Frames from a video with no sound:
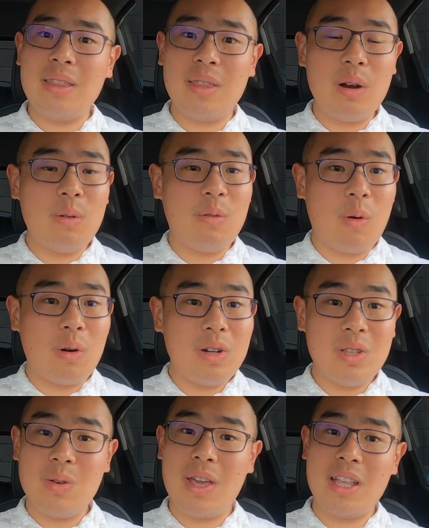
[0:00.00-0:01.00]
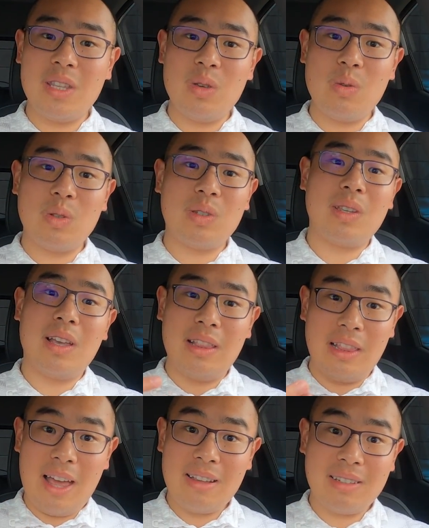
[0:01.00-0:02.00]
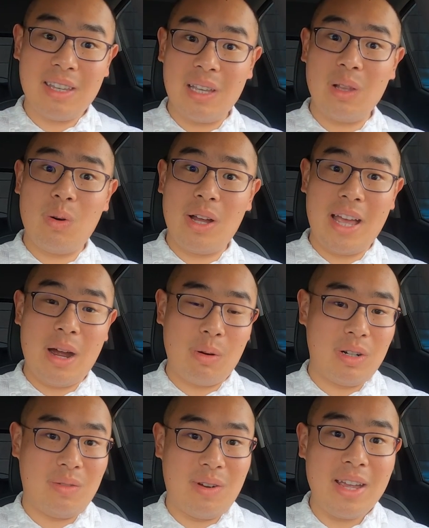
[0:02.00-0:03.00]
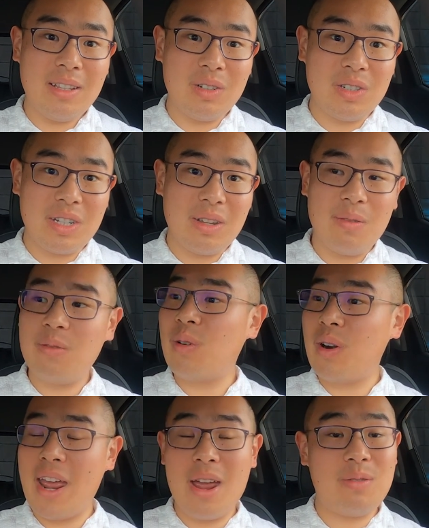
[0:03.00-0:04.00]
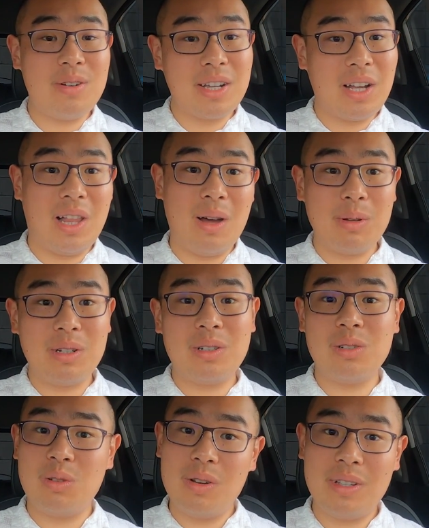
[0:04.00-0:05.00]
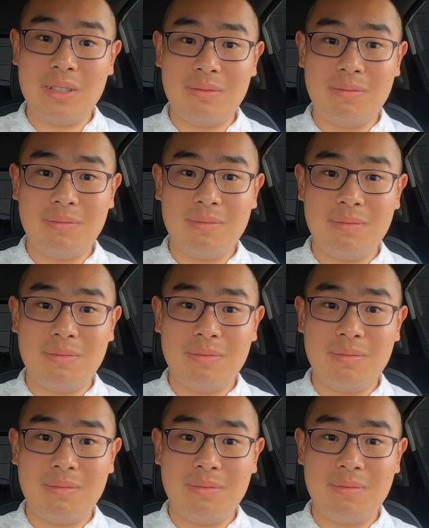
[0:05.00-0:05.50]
And therefore, you can use less kilowatt hours of energy for every kilometer driven.